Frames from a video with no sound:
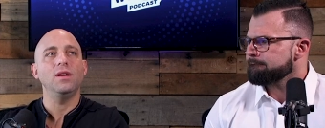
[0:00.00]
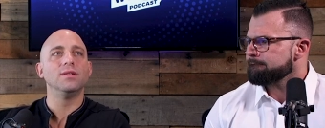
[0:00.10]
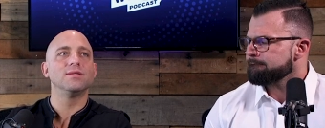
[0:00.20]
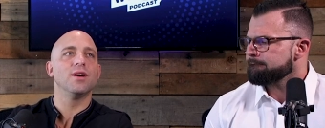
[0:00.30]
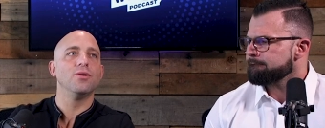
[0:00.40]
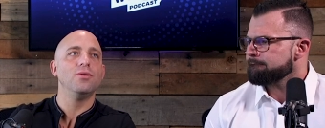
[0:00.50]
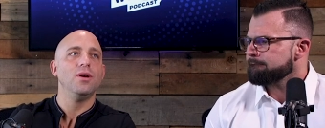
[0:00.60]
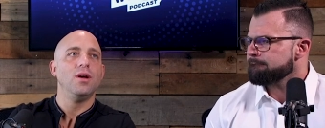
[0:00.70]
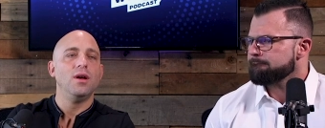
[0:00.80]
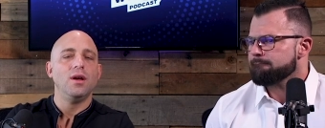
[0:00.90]
Speaker 1: And so,
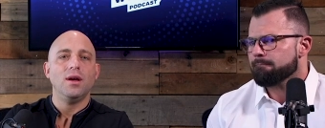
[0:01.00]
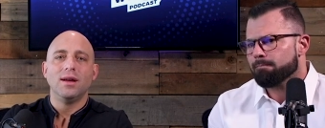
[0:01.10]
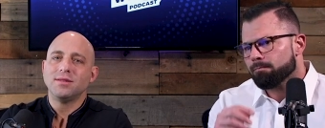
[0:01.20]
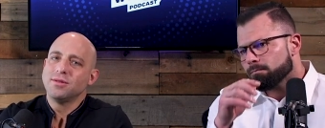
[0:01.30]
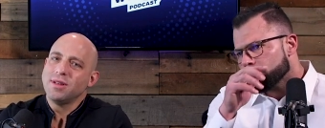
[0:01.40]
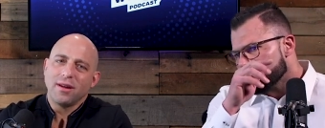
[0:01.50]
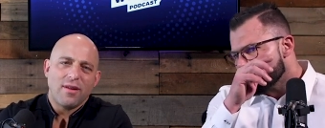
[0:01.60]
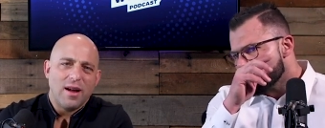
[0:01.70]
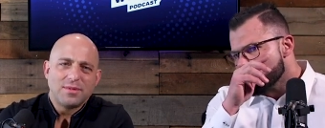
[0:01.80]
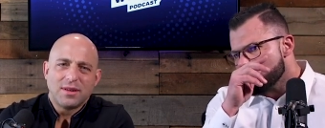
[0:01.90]
and so it's like
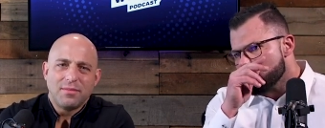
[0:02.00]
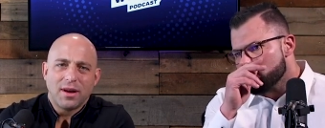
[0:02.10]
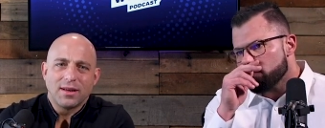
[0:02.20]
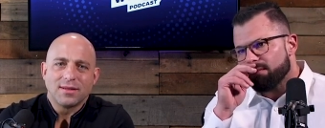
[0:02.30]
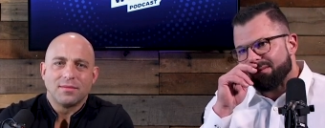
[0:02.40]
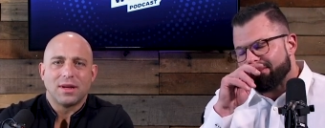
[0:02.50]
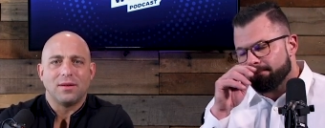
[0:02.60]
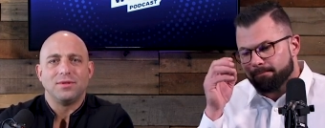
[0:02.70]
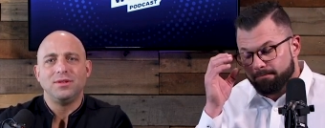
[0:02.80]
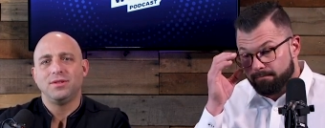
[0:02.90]
crabs in a bucket
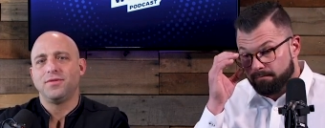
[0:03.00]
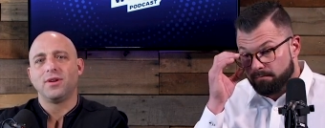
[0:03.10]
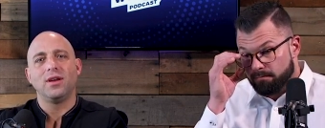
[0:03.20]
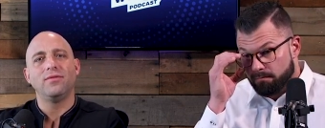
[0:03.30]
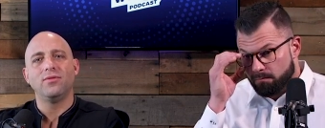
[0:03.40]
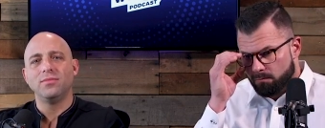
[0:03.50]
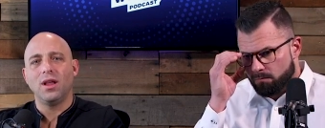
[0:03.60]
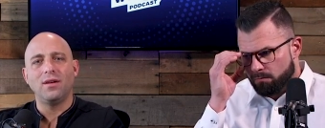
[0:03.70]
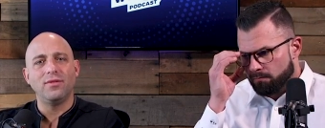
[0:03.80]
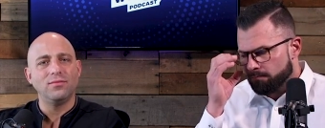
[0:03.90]
sometimes. You just forgive them,
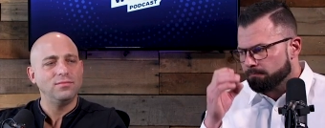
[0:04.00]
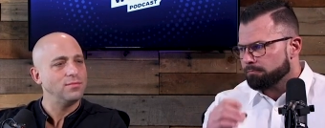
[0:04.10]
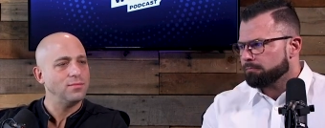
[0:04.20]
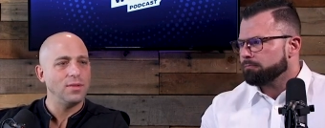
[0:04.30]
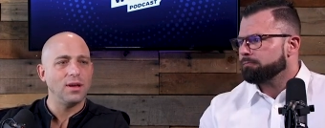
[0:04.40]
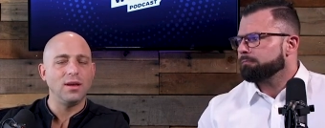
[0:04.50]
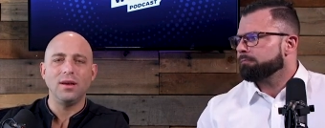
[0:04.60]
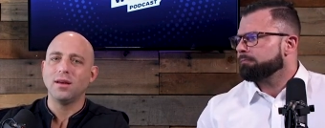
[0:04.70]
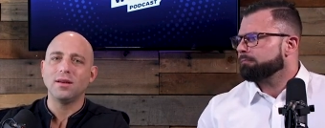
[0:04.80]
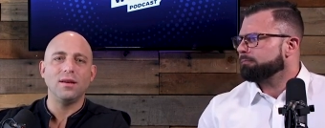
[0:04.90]
love them, and,
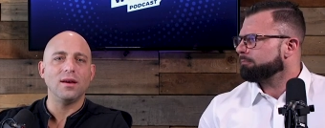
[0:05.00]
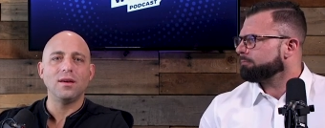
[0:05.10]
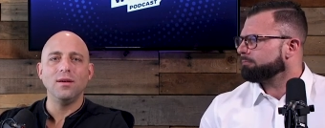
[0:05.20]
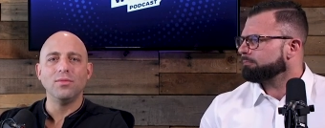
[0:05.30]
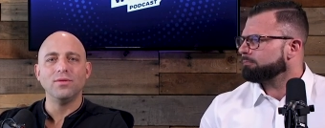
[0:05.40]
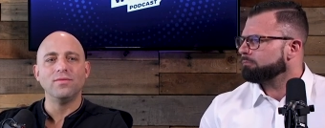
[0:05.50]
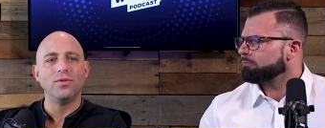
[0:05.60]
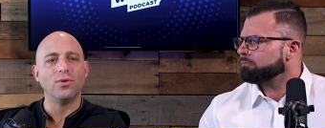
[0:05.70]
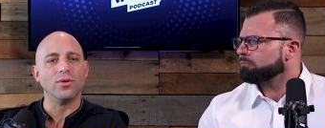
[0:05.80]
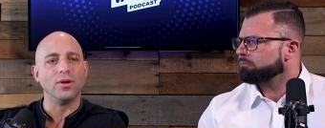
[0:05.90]
and, and keep moving
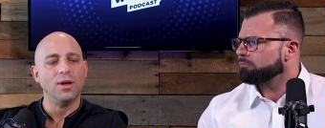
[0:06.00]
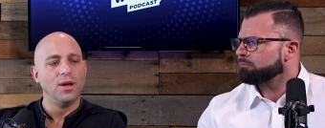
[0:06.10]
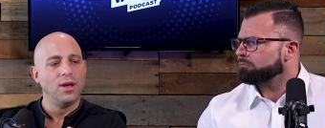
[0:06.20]
forward.